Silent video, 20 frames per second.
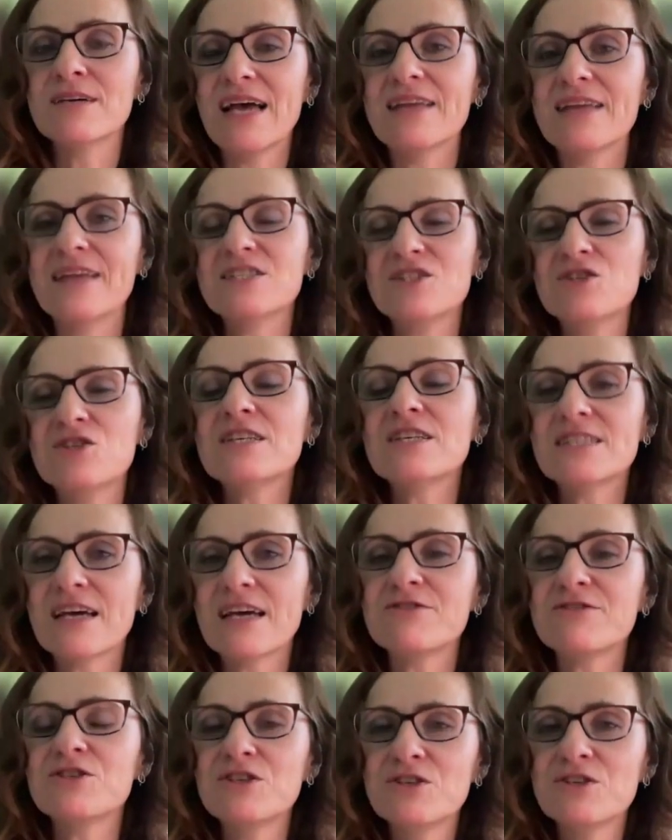And the students
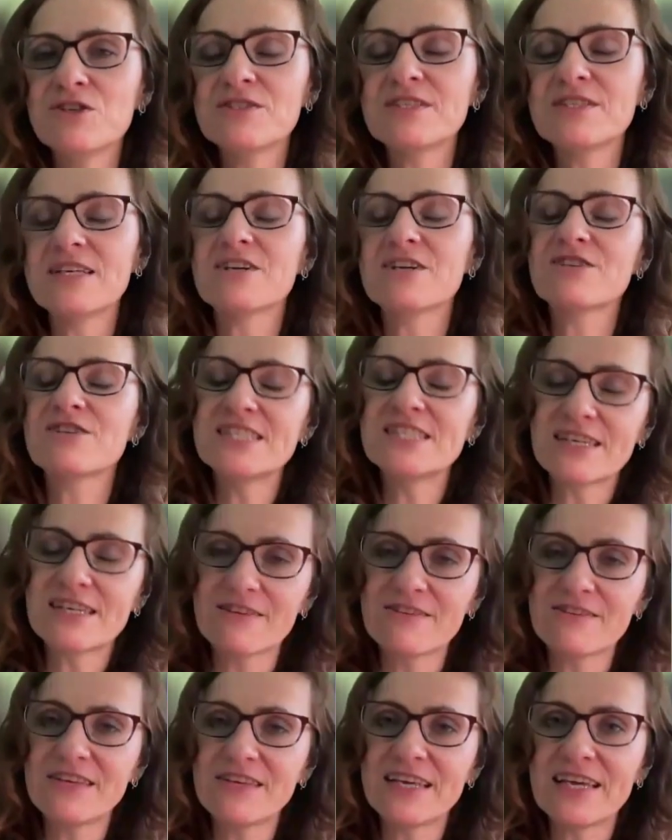have to use their
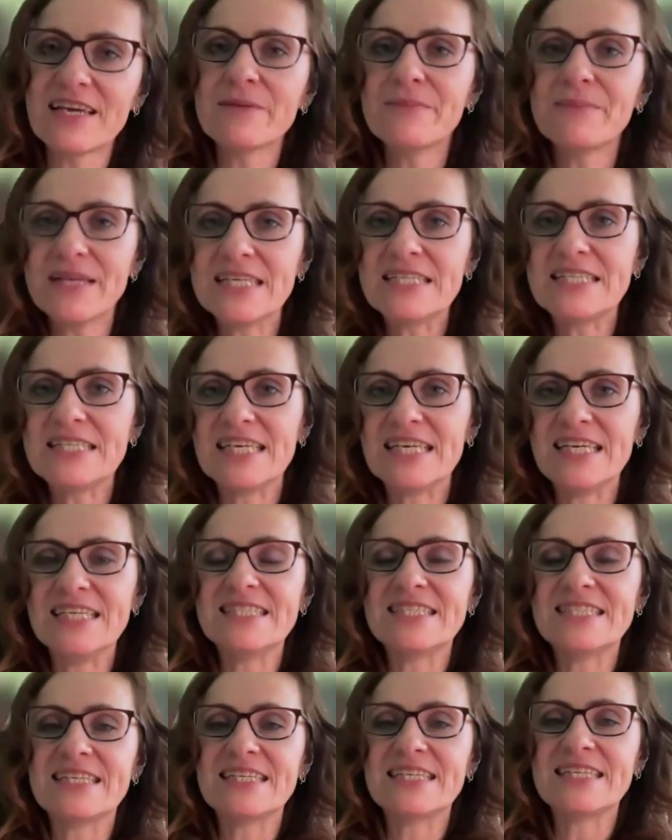critical thinking
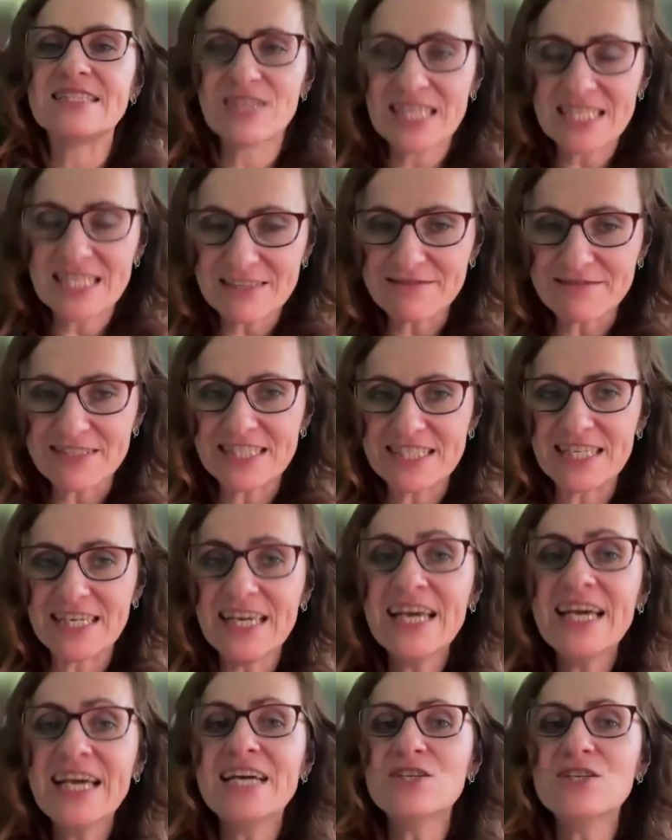abilities and
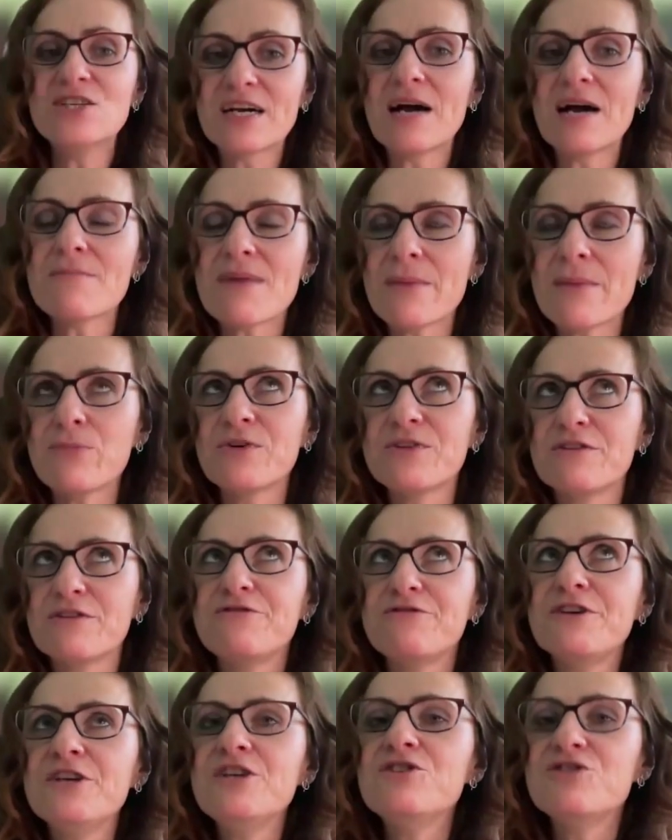creativity to come up with
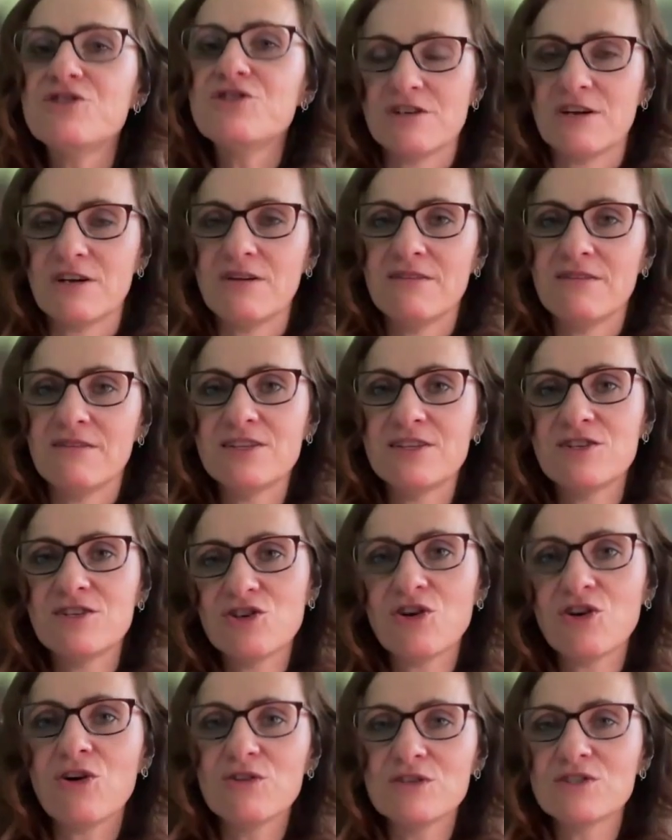a feature that
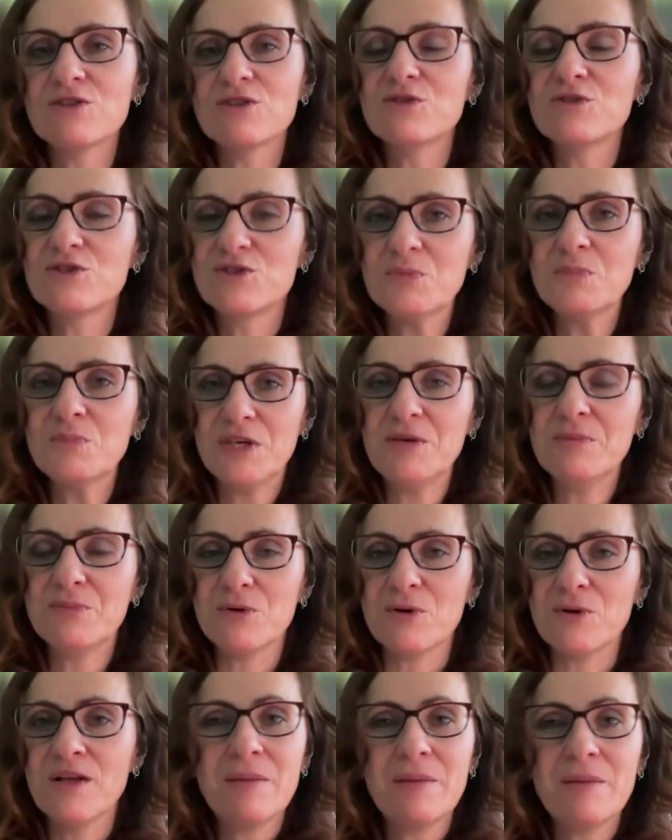joins those 2
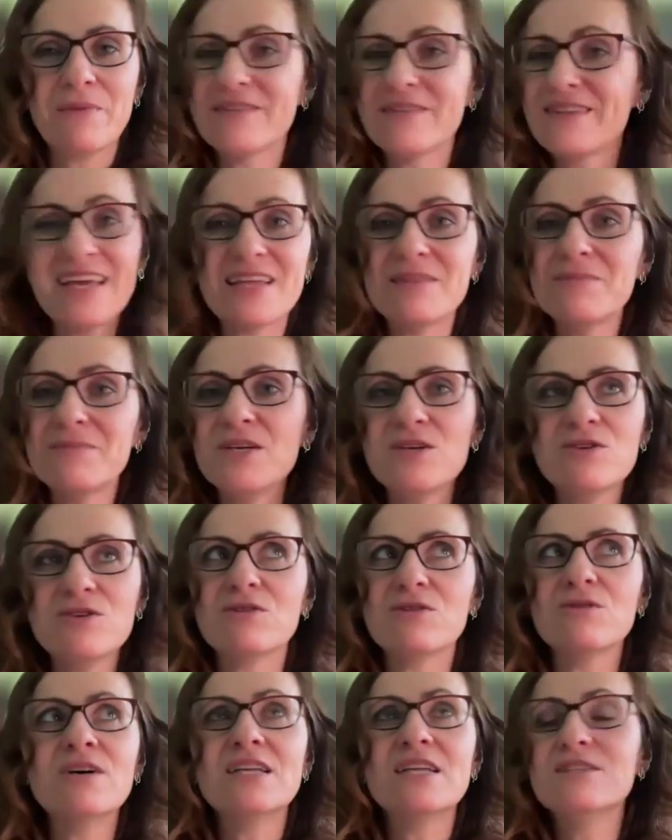people. But they can be, you
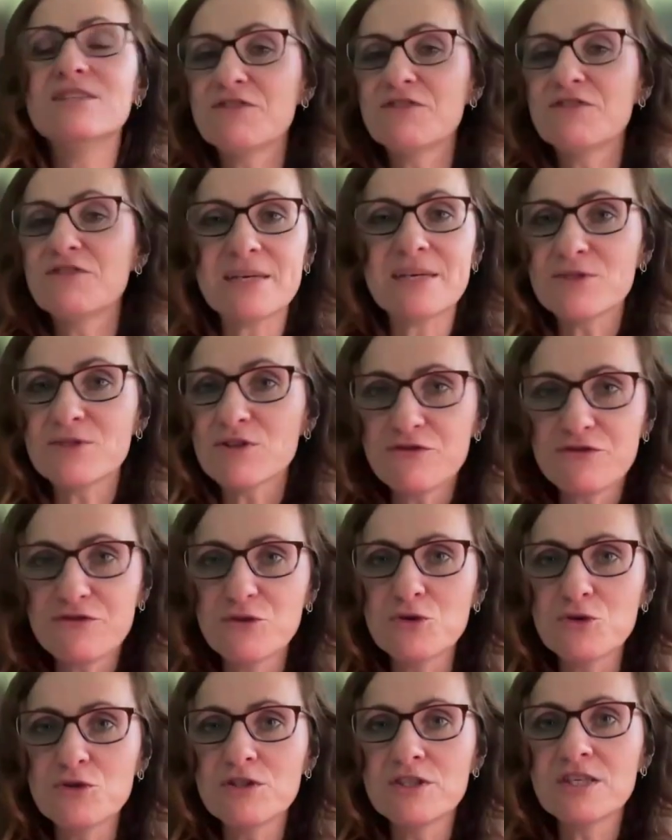know, different types of
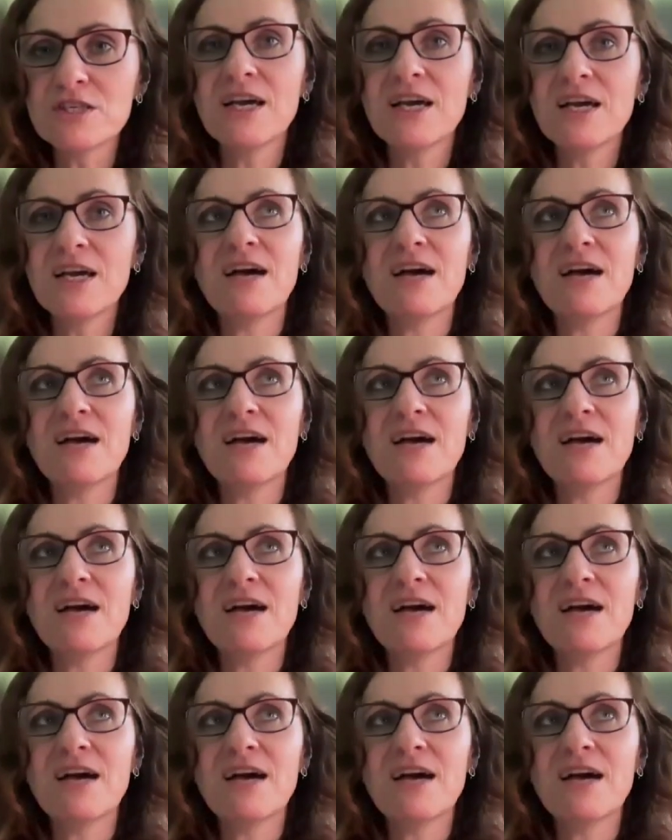food,